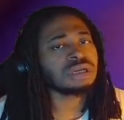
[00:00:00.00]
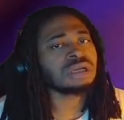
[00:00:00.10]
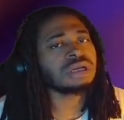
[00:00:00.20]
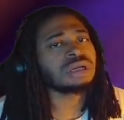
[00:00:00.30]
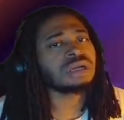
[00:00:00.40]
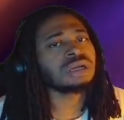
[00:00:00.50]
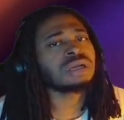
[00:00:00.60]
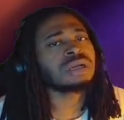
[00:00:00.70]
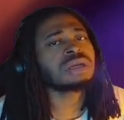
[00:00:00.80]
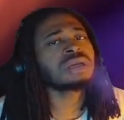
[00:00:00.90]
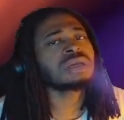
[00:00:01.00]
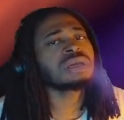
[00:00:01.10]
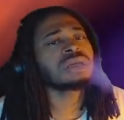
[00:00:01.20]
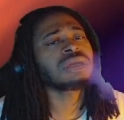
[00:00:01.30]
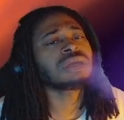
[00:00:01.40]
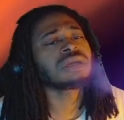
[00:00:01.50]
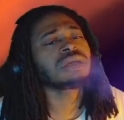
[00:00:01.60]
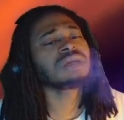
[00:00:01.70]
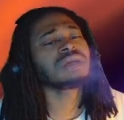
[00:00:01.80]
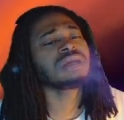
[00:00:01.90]

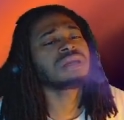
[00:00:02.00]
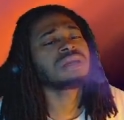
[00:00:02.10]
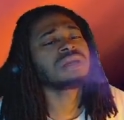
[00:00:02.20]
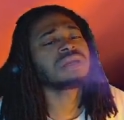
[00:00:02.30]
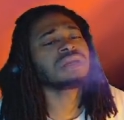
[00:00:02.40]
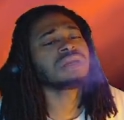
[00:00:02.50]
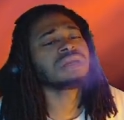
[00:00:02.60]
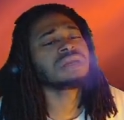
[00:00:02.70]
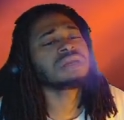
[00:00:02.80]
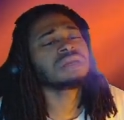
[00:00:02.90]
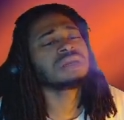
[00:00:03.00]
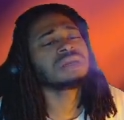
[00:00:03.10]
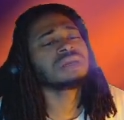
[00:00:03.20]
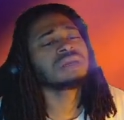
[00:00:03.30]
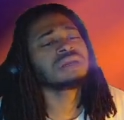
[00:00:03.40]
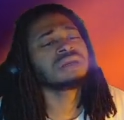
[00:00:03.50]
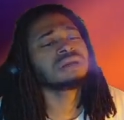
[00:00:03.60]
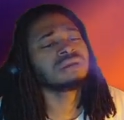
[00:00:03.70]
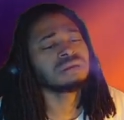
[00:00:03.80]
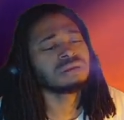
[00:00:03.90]
(no one is talking)